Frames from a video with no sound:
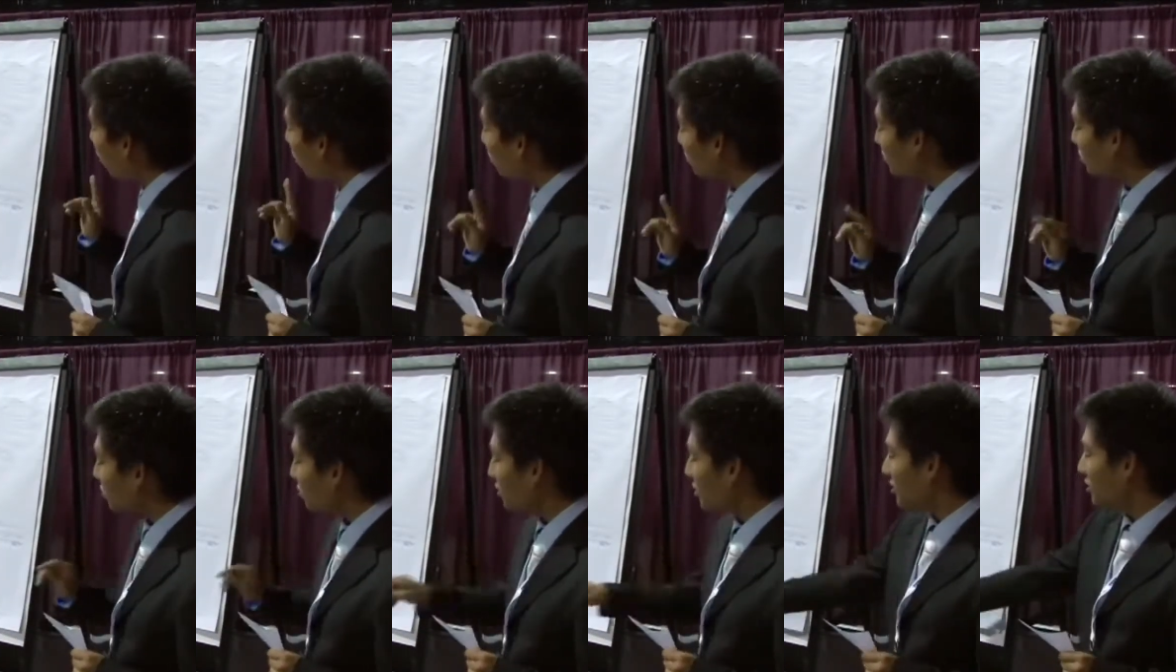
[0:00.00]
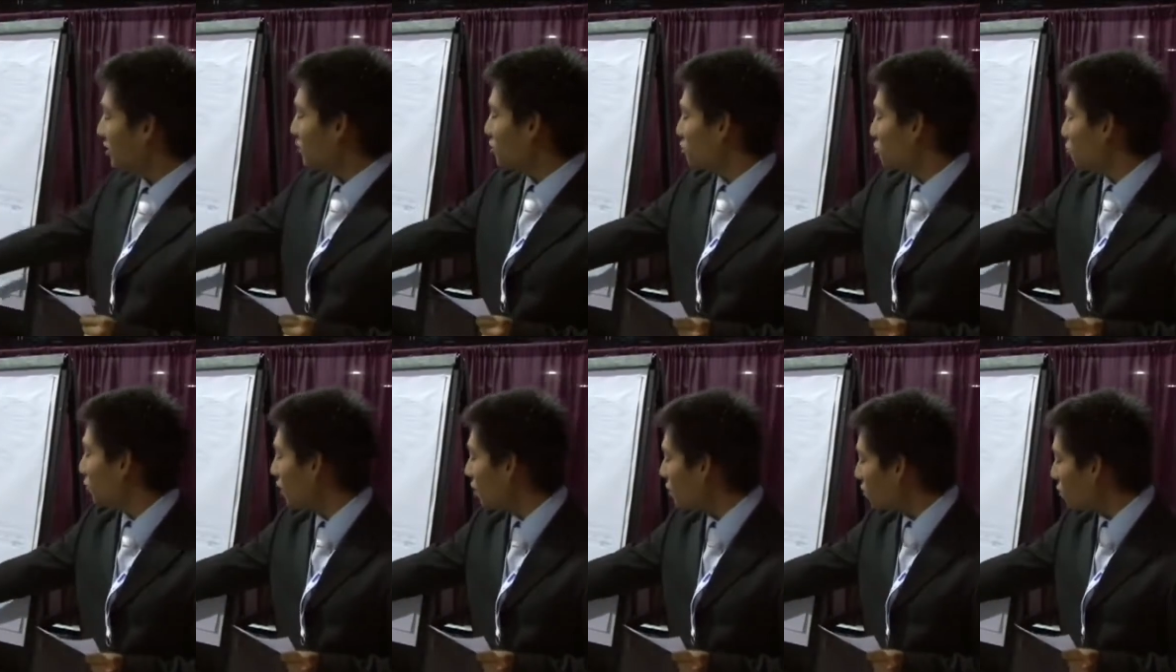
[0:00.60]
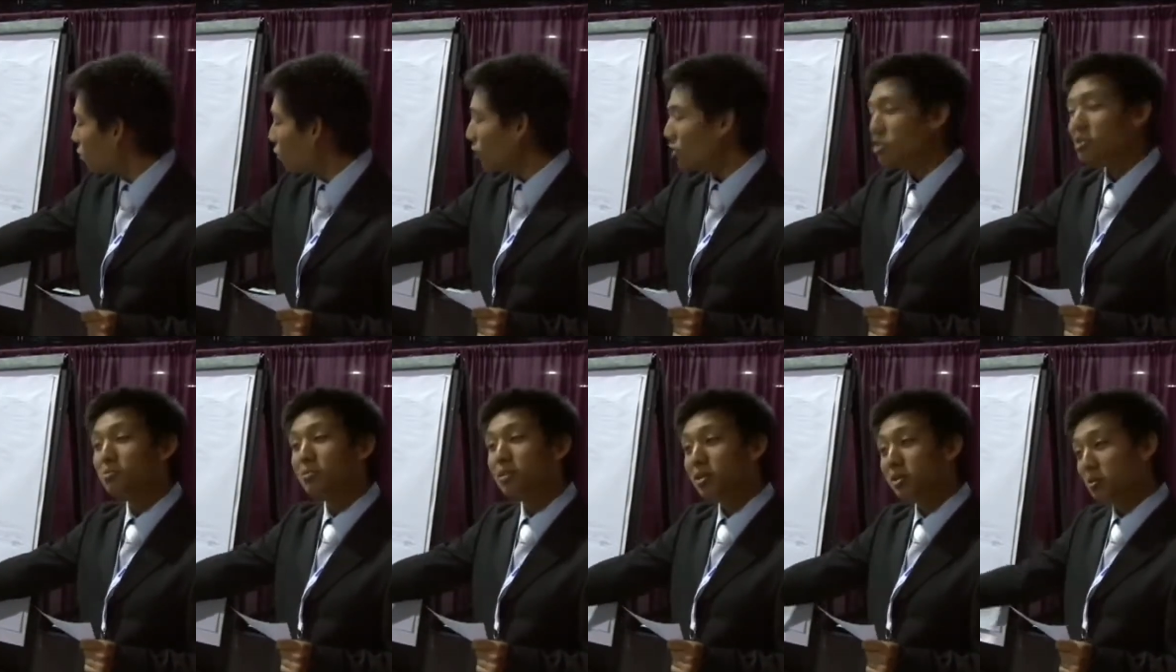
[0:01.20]
Also, in addition, we have a
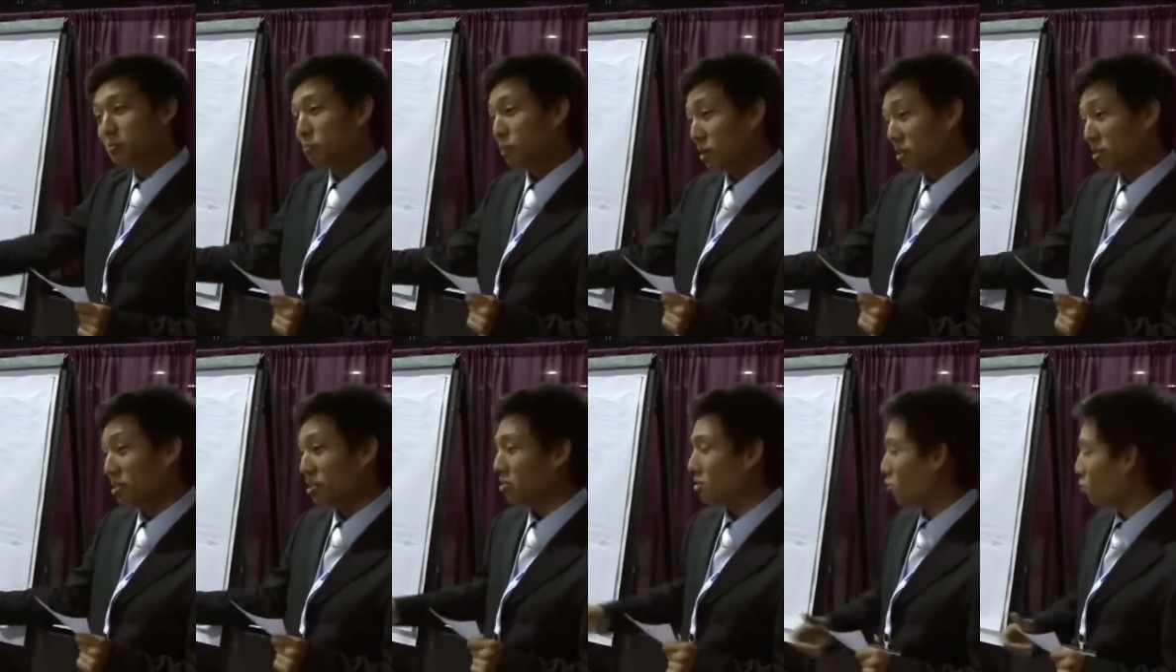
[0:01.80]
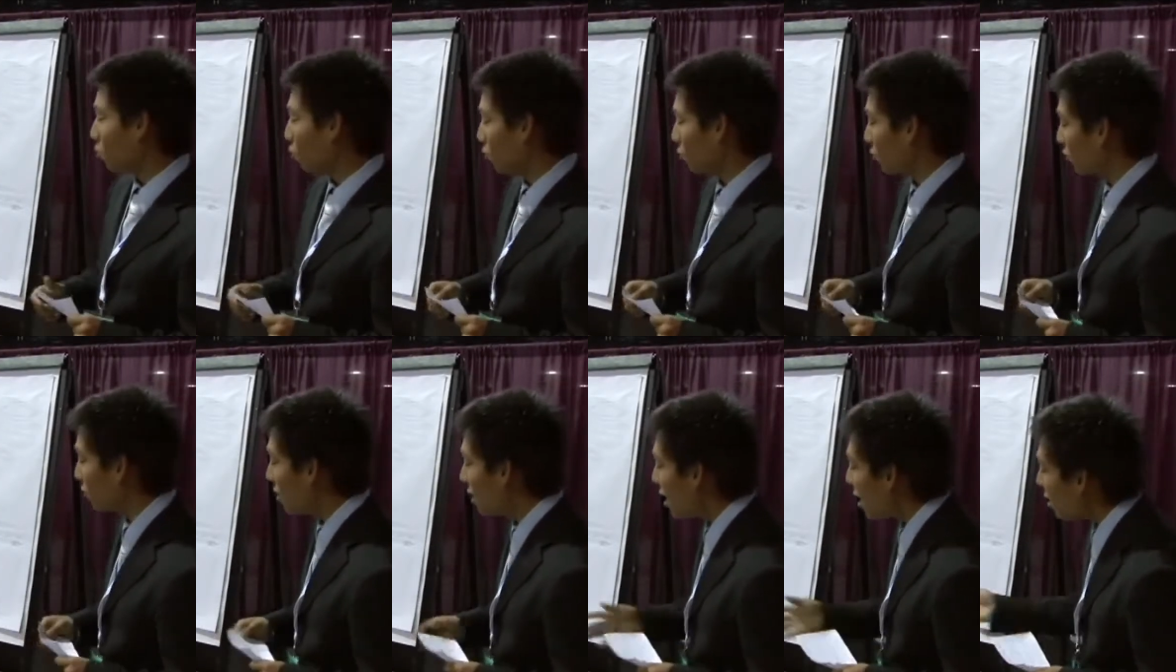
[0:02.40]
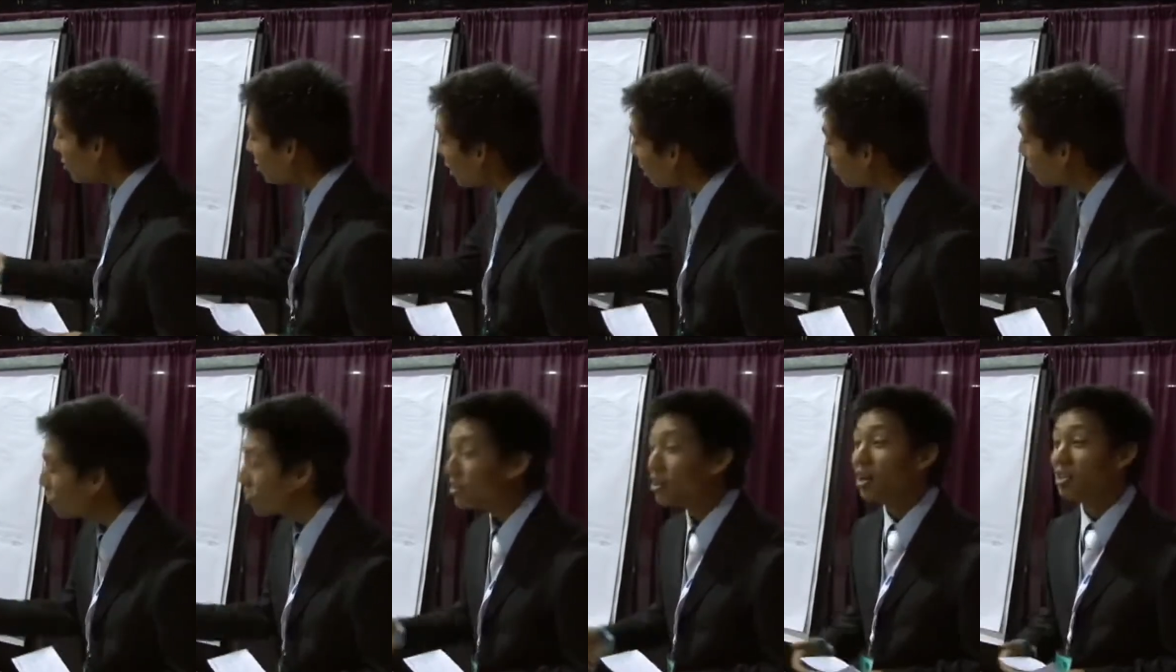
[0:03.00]
question mark button in the corner, and
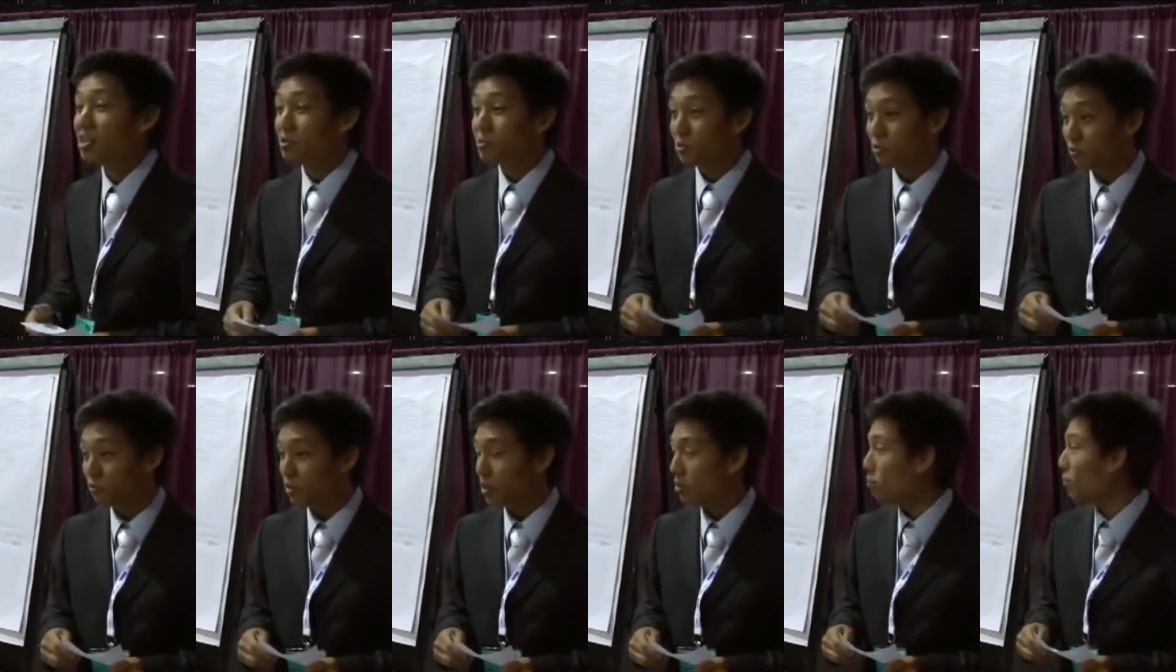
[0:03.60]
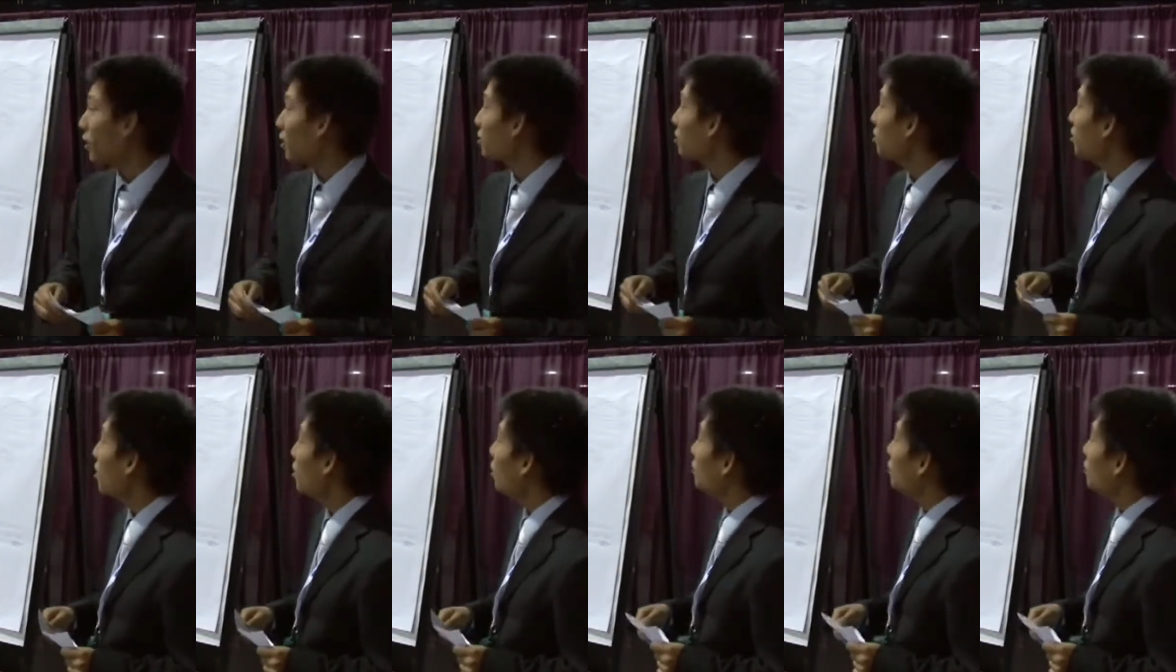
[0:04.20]
that is for customer feedback.